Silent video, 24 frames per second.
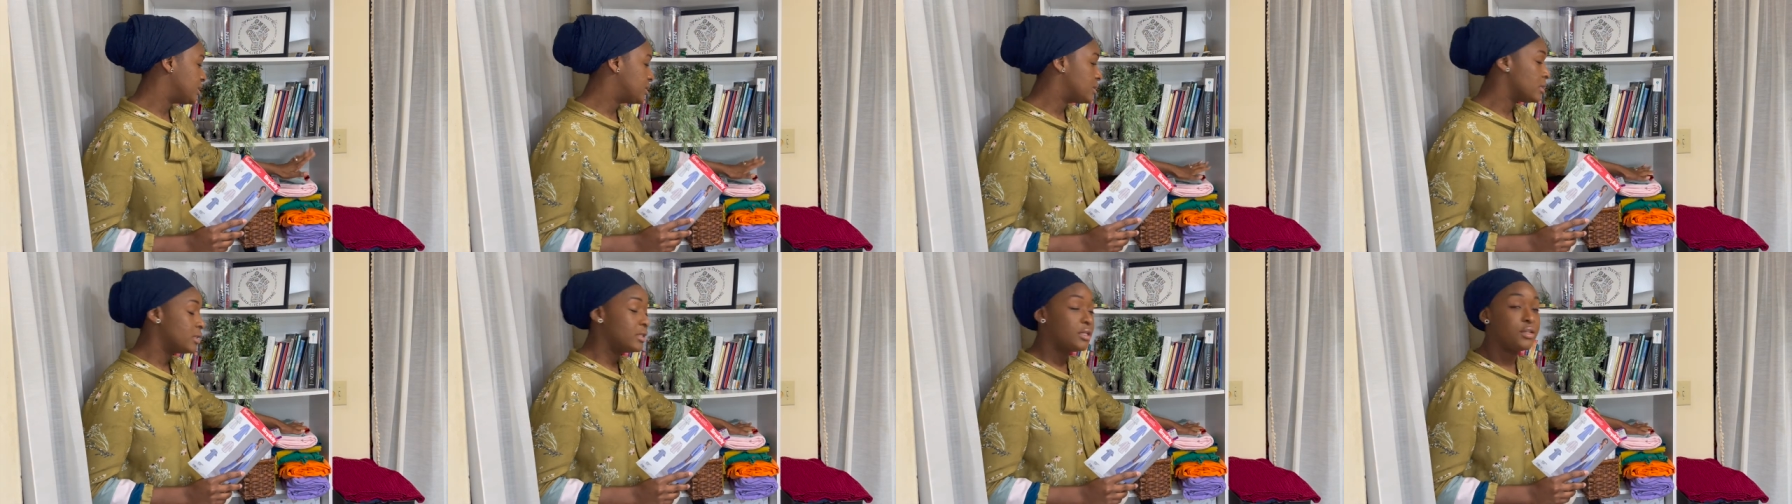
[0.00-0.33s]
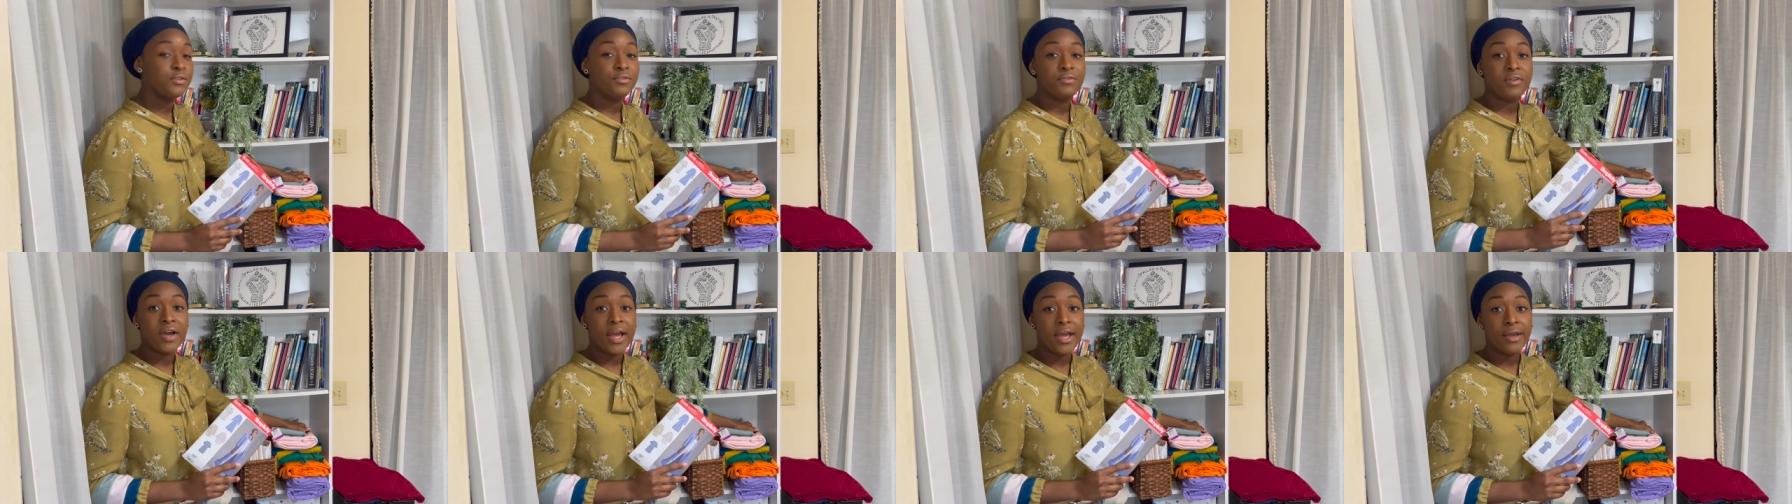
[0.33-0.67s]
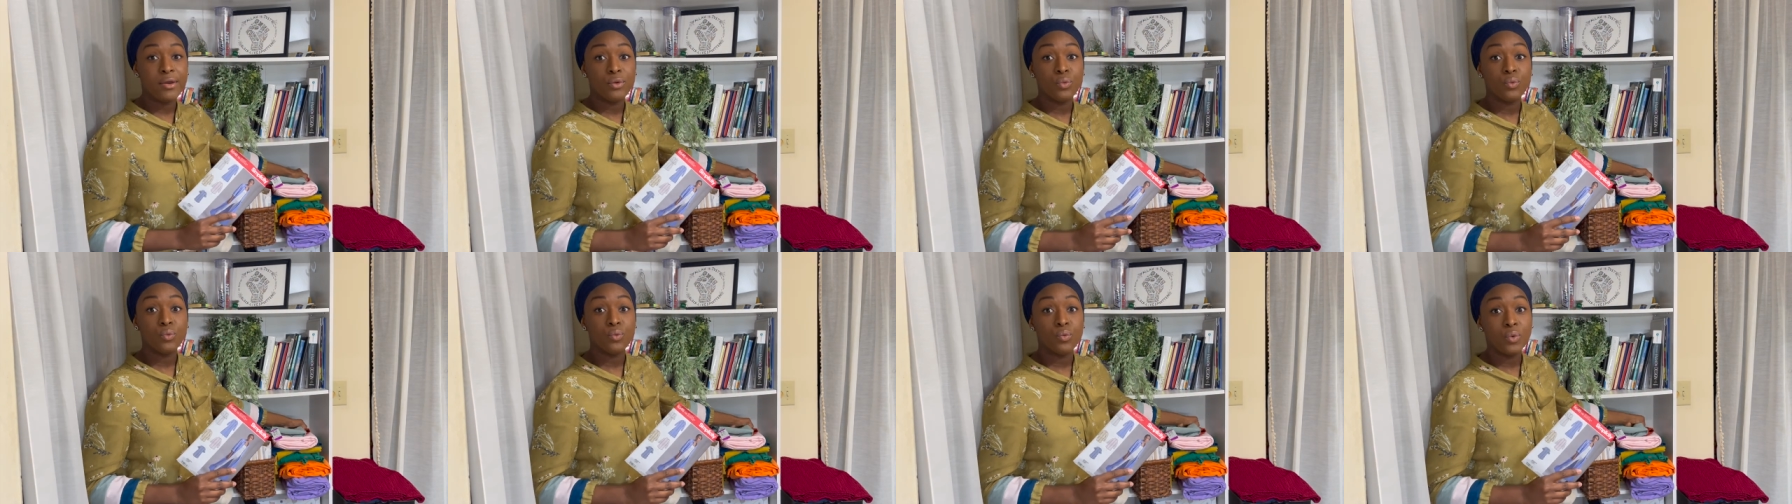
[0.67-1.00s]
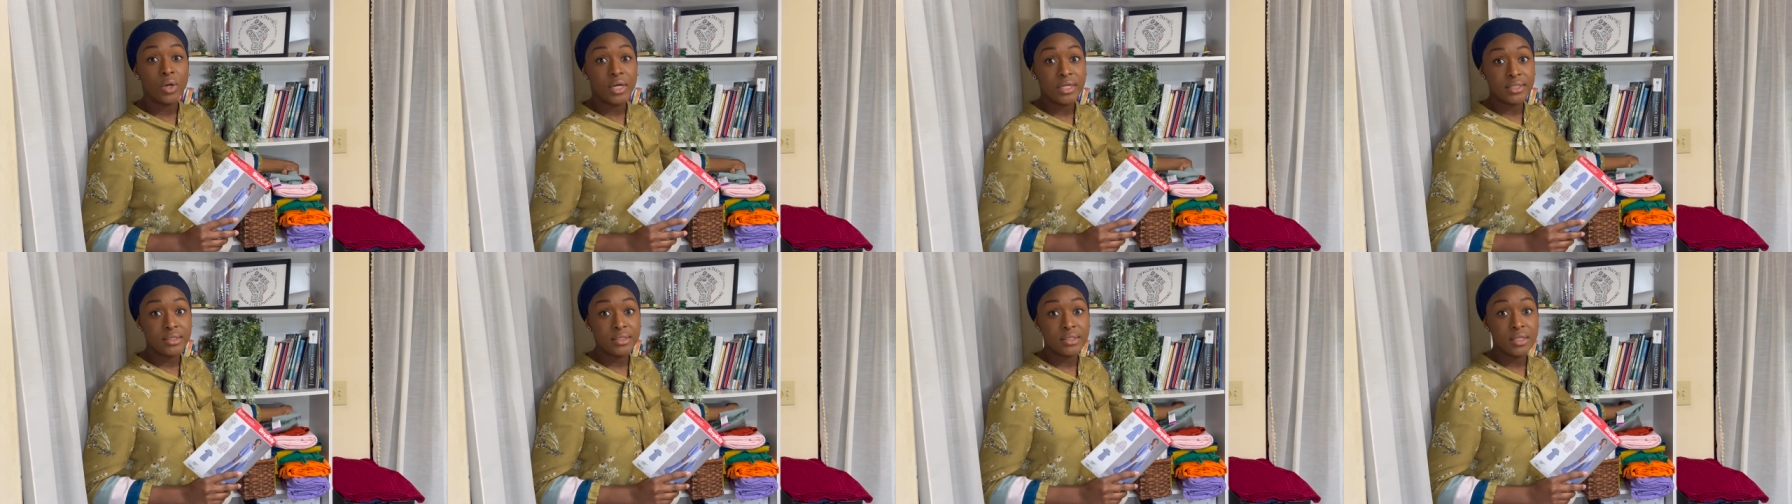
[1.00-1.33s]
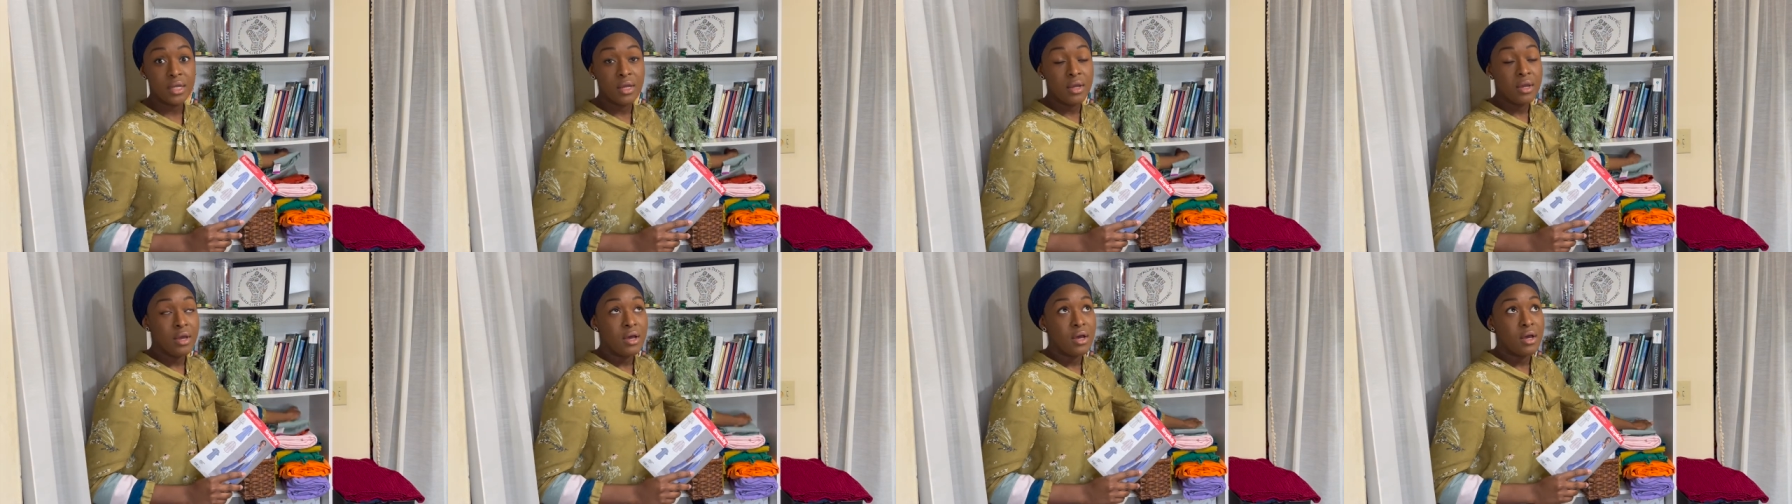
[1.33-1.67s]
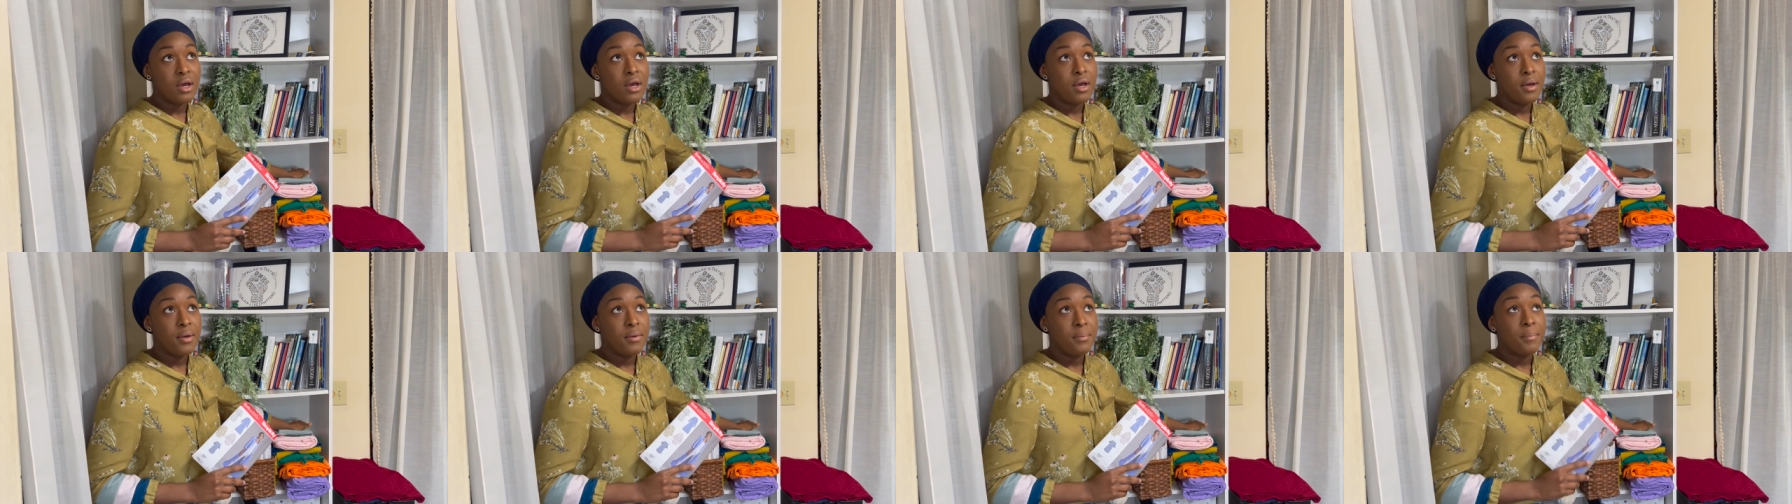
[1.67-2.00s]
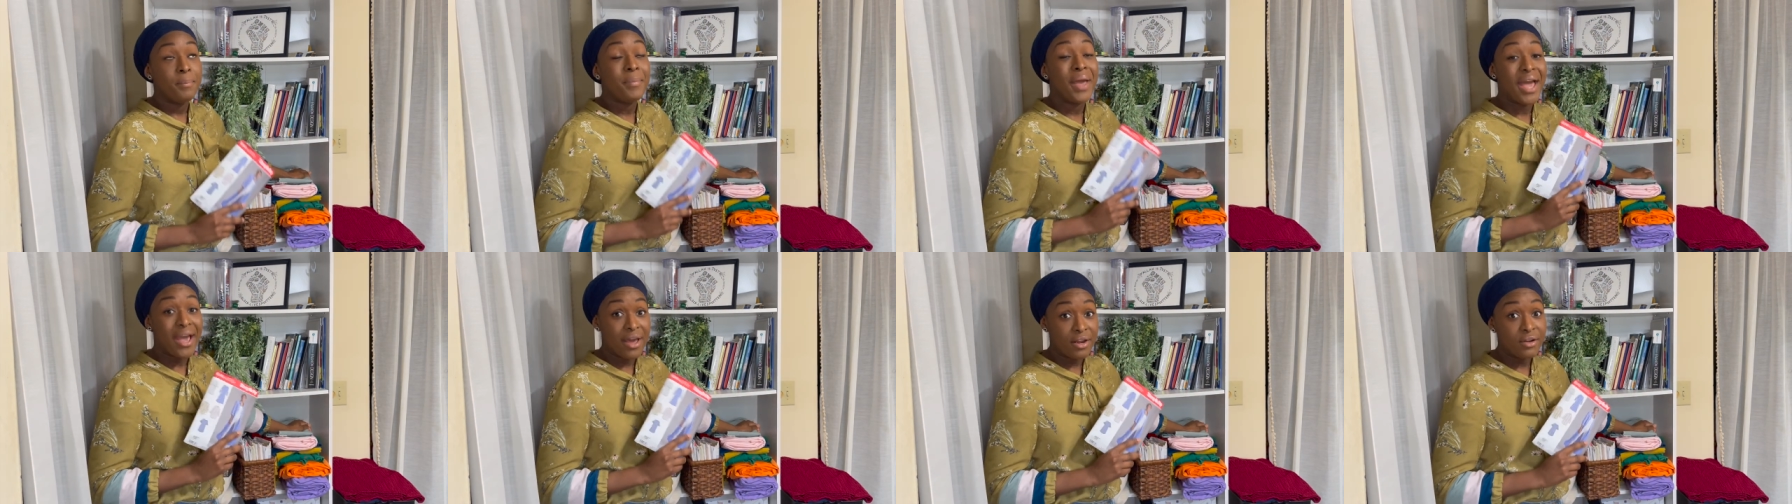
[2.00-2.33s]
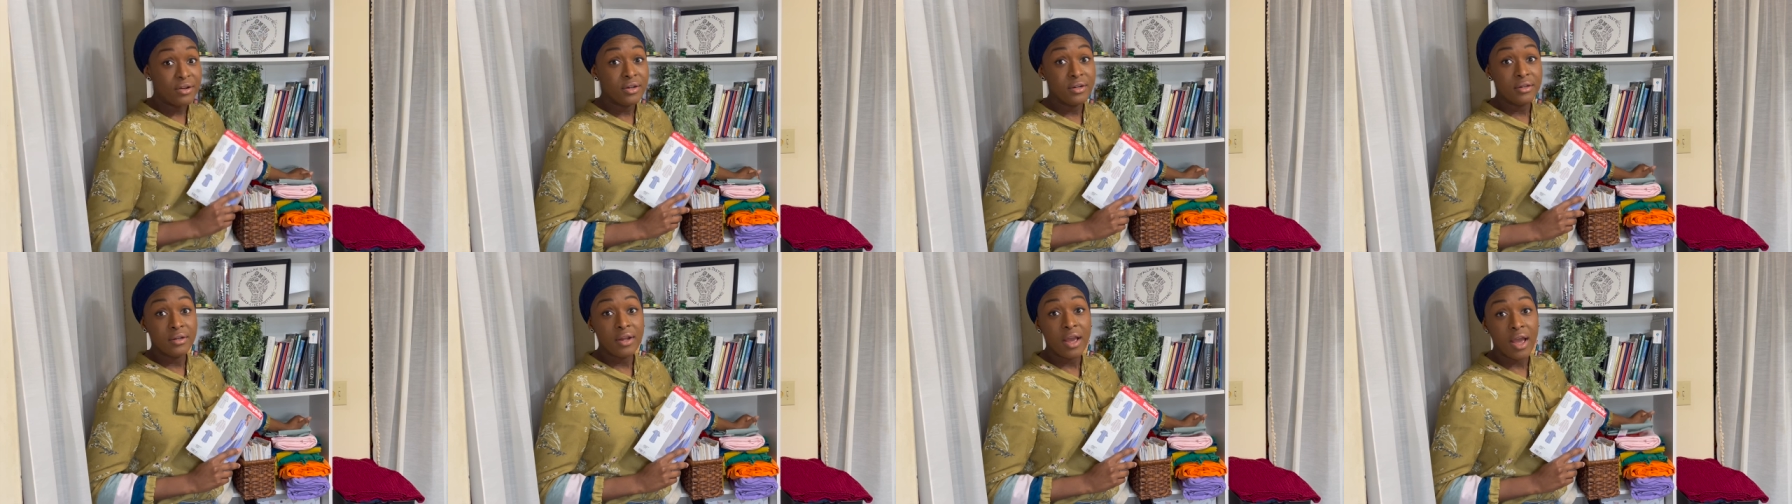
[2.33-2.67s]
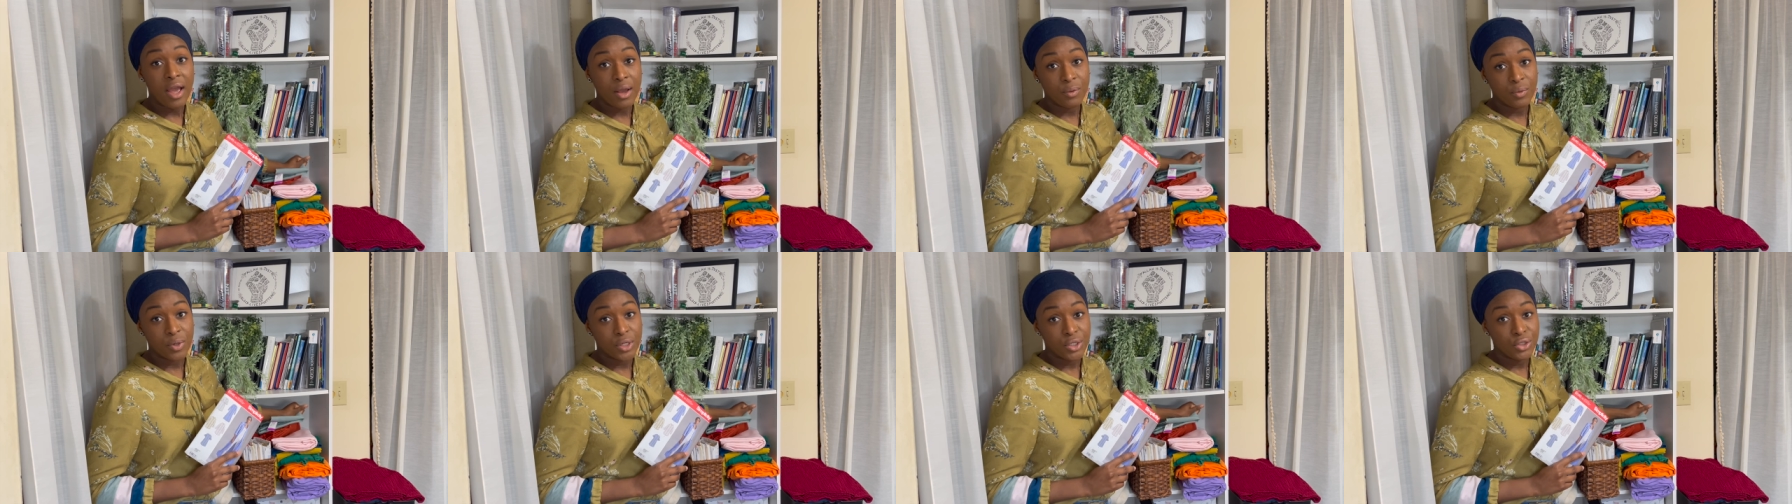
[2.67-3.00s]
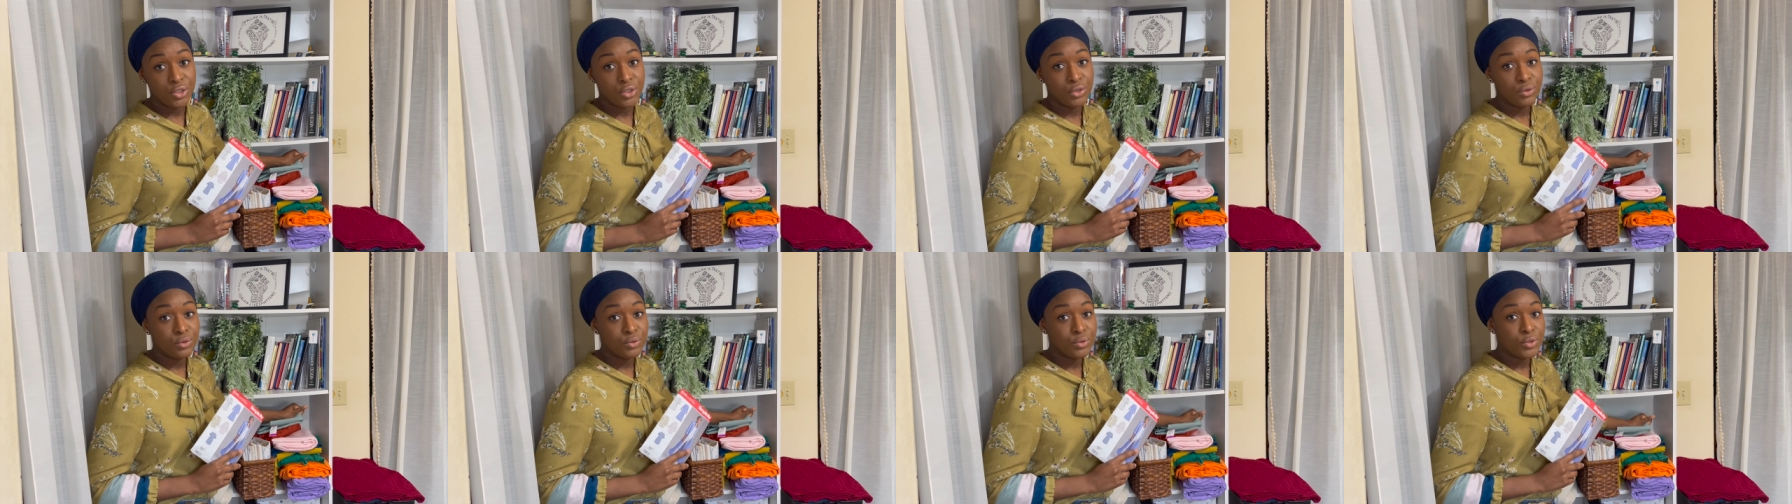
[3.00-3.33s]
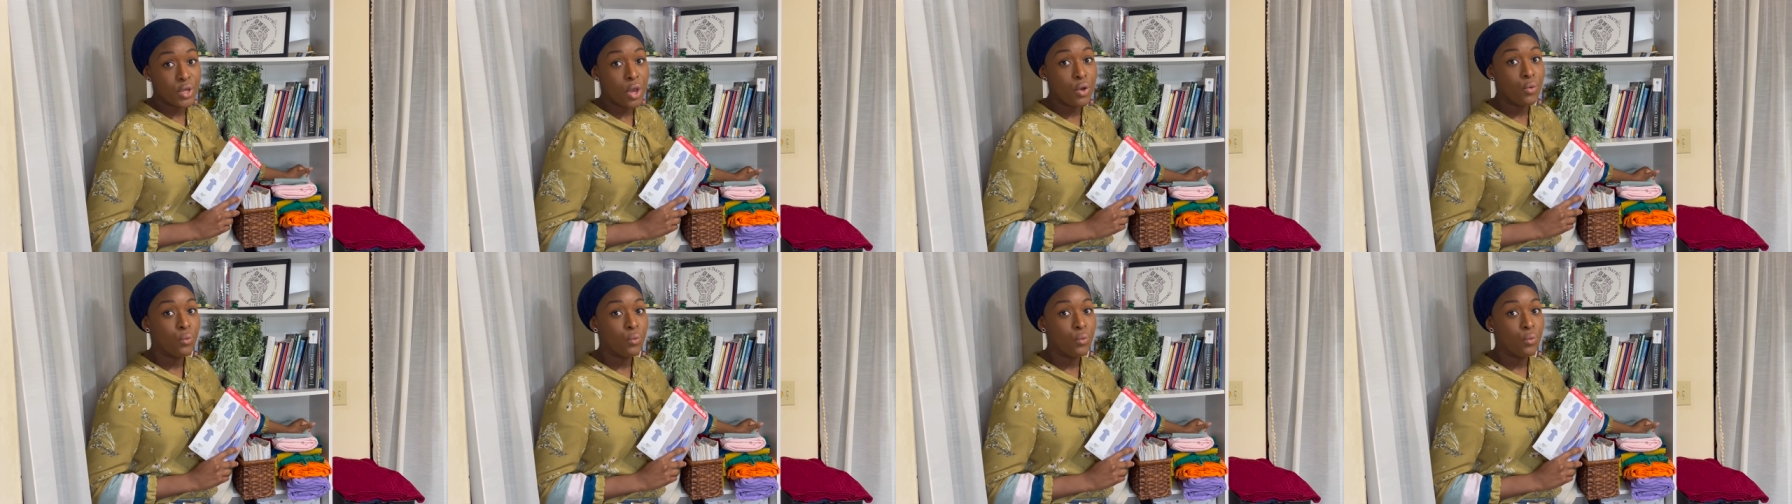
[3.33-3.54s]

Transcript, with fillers: solidify what pattern I want to use